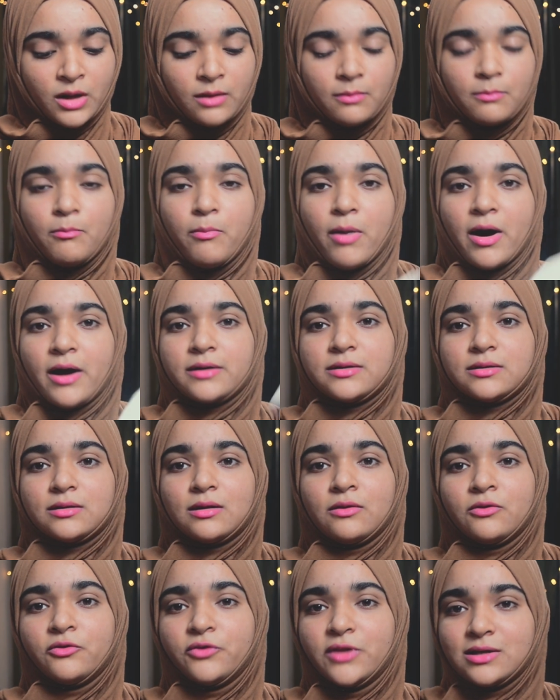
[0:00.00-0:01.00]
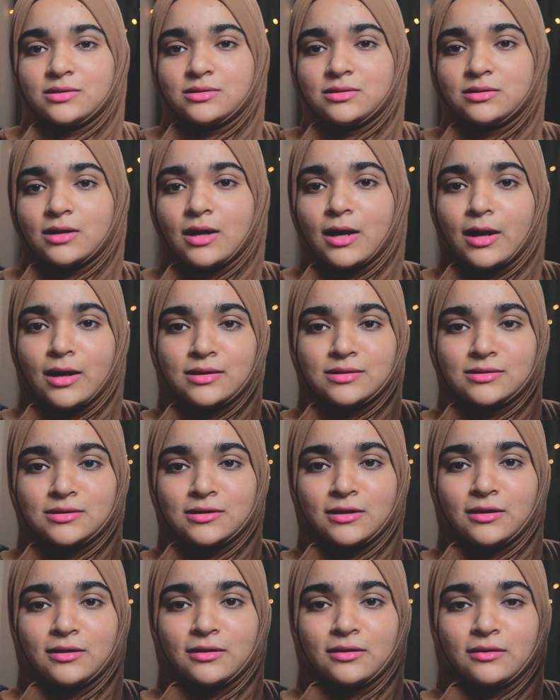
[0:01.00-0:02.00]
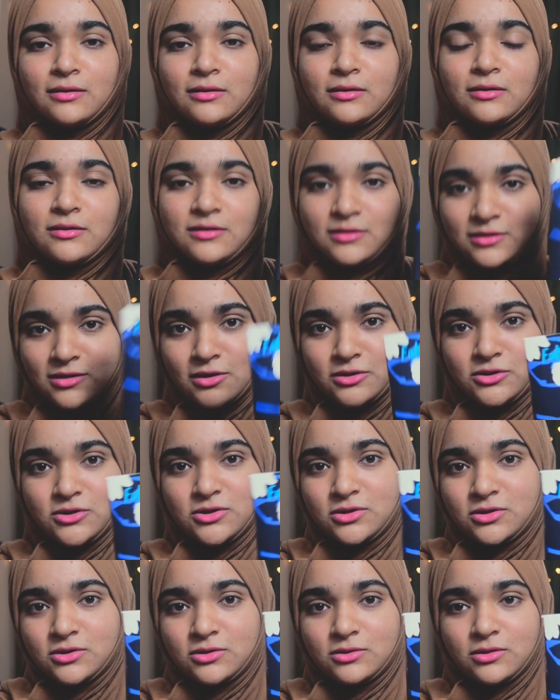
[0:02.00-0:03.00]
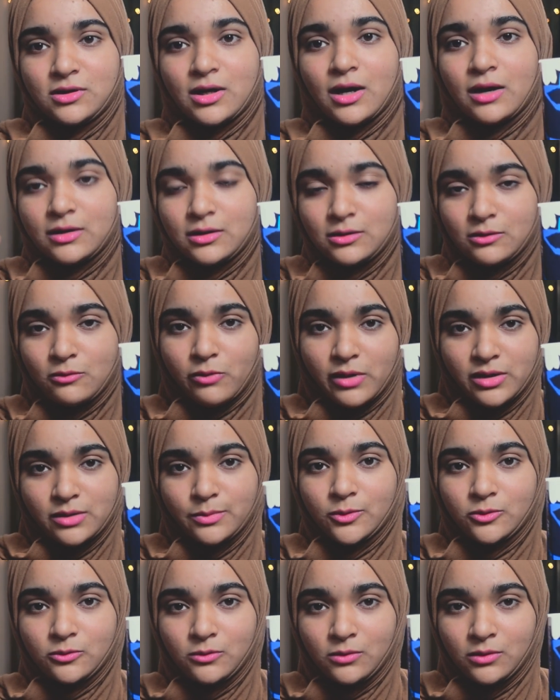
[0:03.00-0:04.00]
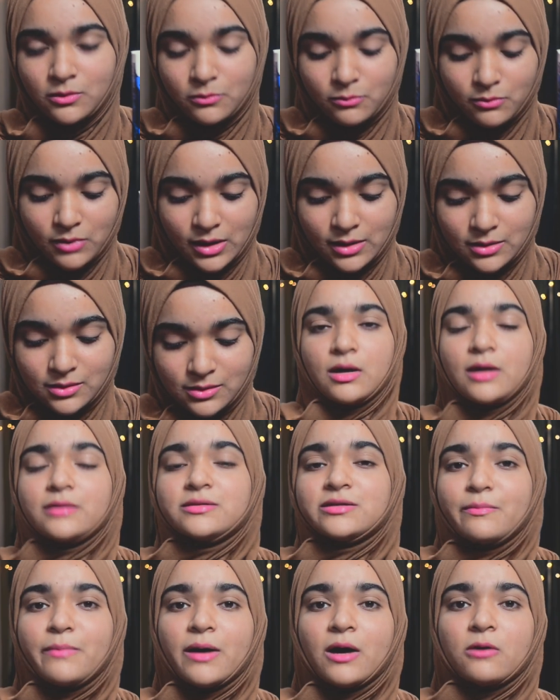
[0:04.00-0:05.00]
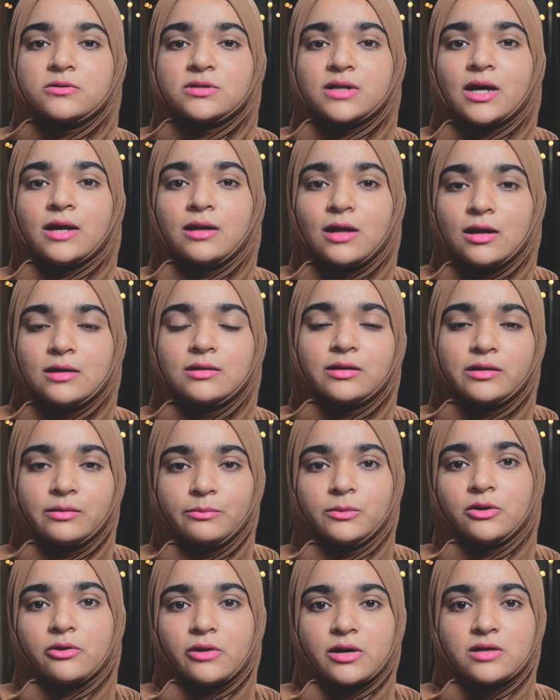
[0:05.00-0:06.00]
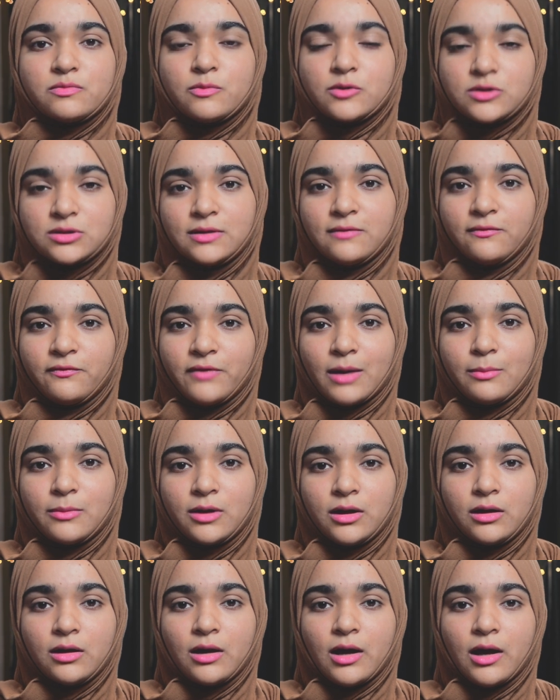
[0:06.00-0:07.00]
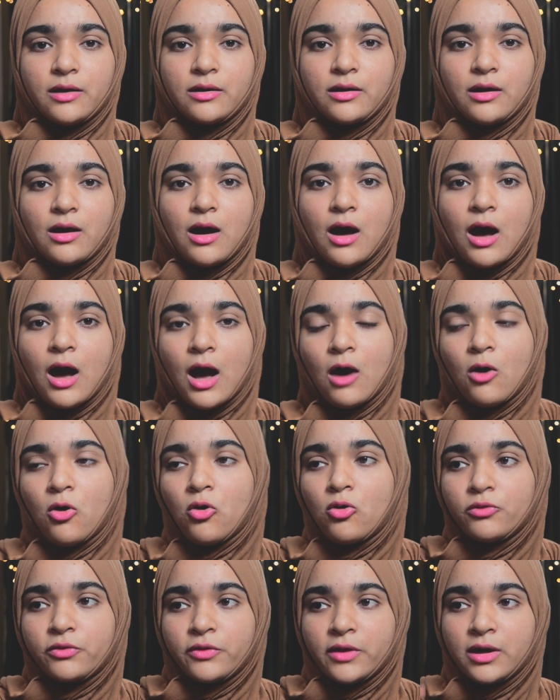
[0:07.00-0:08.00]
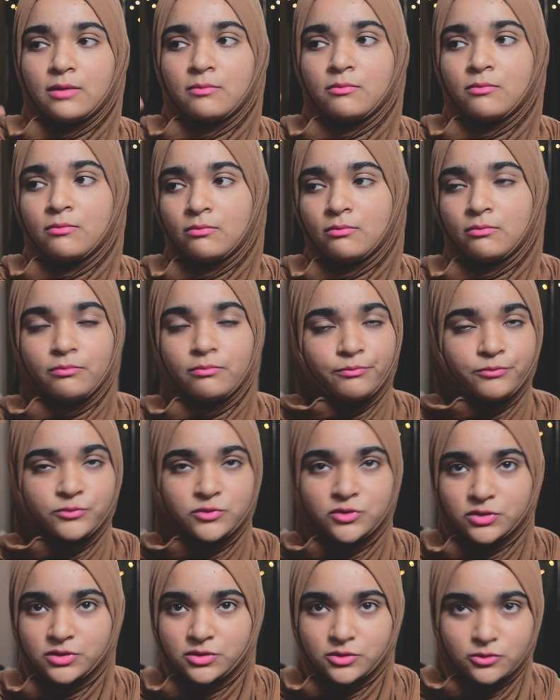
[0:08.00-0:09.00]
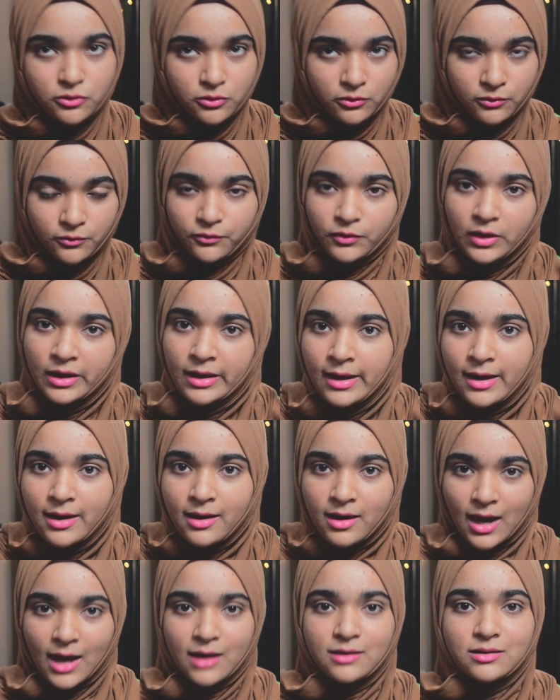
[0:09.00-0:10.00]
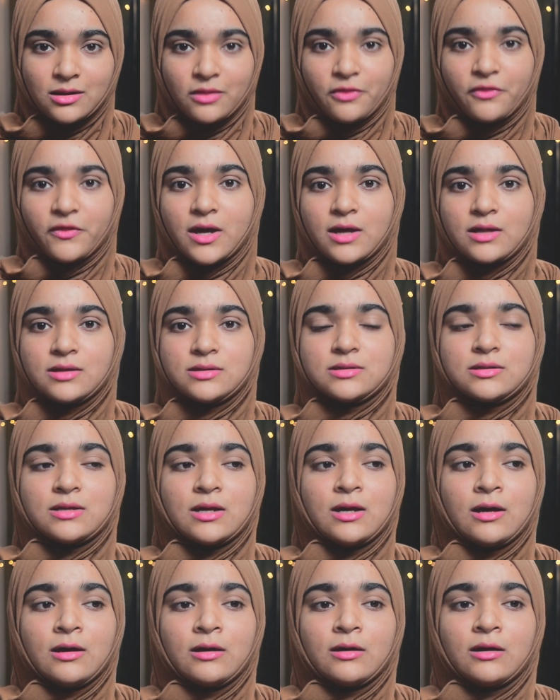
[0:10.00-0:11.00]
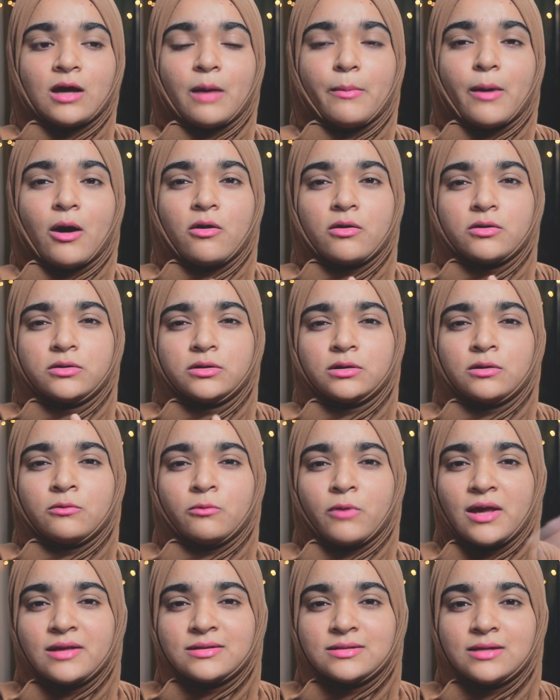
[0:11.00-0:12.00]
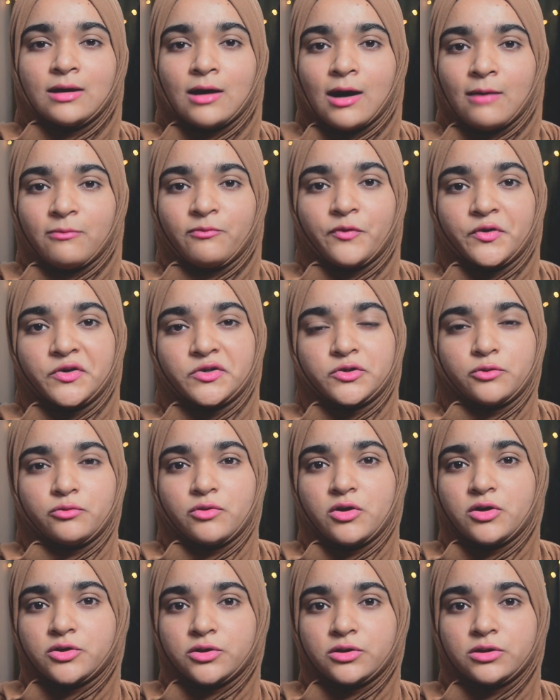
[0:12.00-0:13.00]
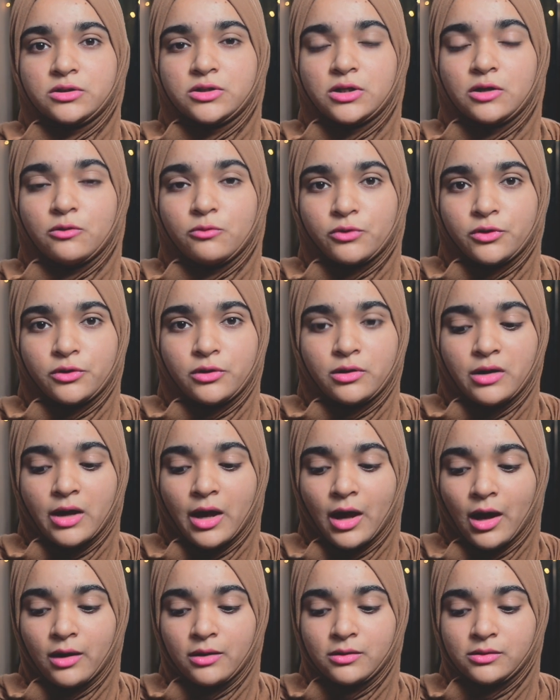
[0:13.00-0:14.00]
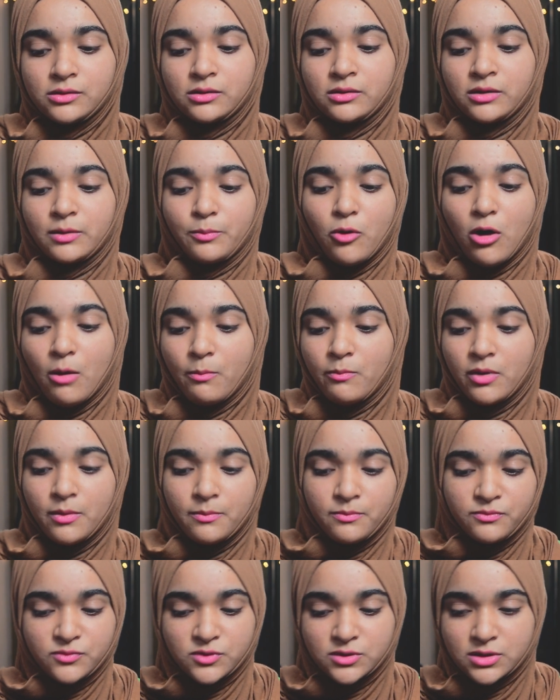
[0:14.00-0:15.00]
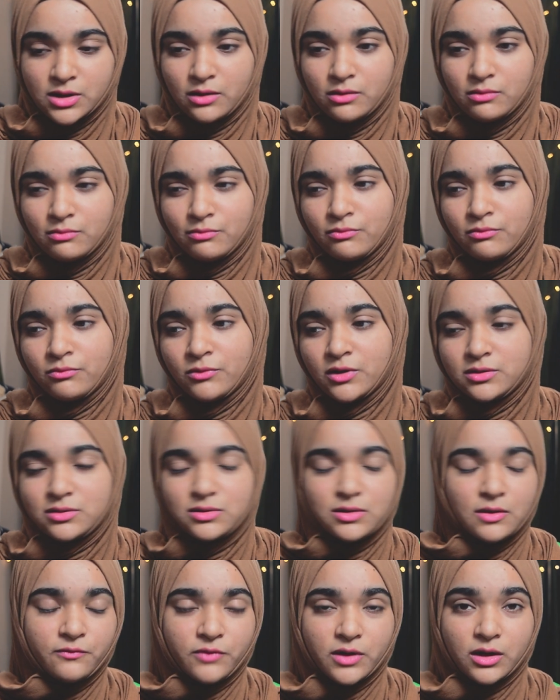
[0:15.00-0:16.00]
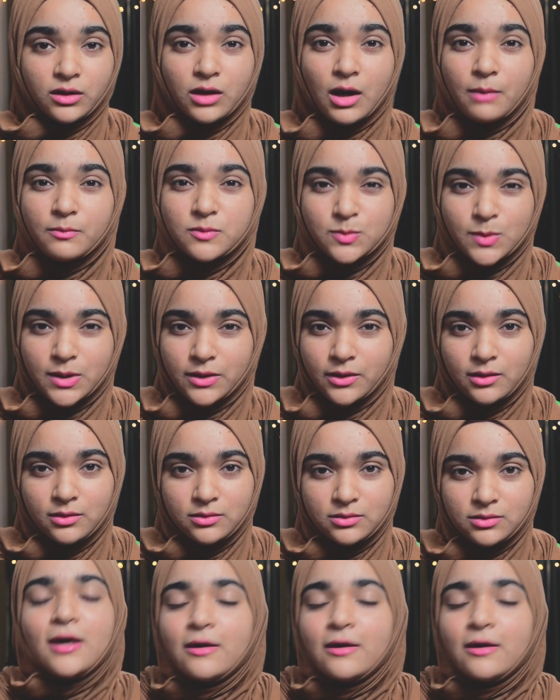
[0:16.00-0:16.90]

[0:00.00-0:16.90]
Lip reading: But this is such an incredible read. It's about an Indian immigrant Muslim family and how they just sort of handle things about raising up first generation children and the problems and the stuff that comes with it.